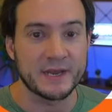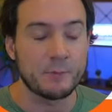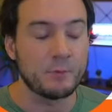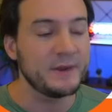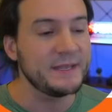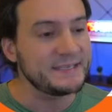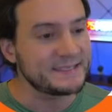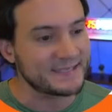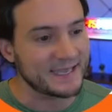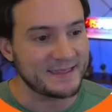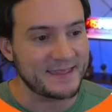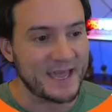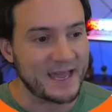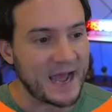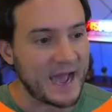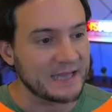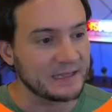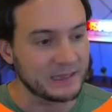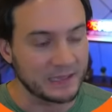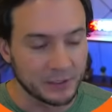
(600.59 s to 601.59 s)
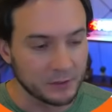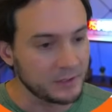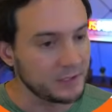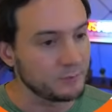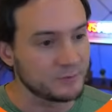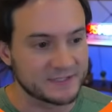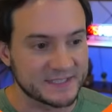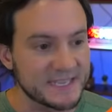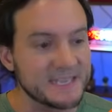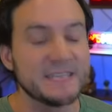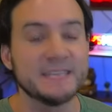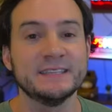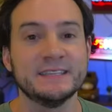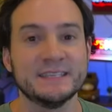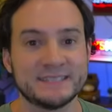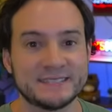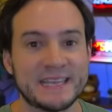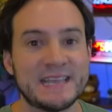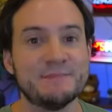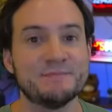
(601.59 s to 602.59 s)
And when he said that, I literally was thinking the
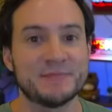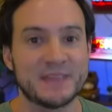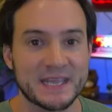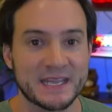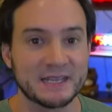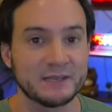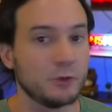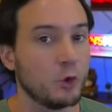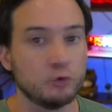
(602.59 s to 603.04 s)
same thing. No